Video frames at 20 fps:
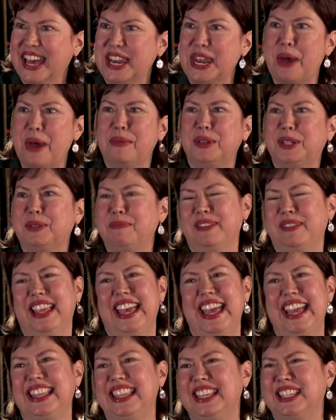and I was
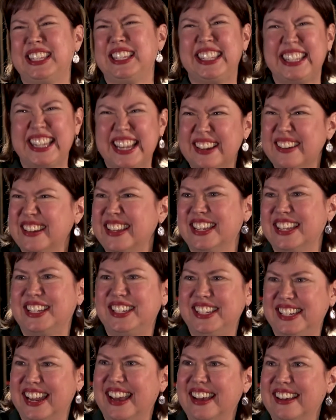playing these serious
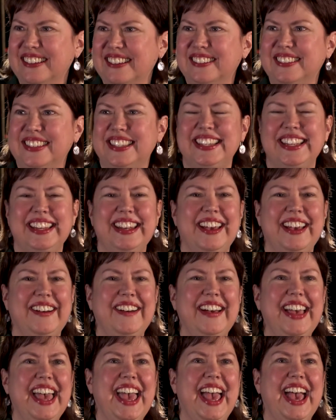shows, you know.
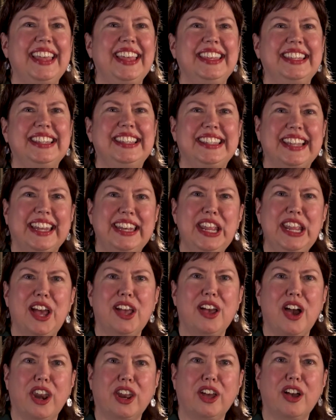And then suddenly I
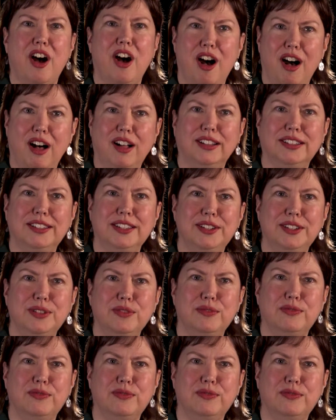got a call to do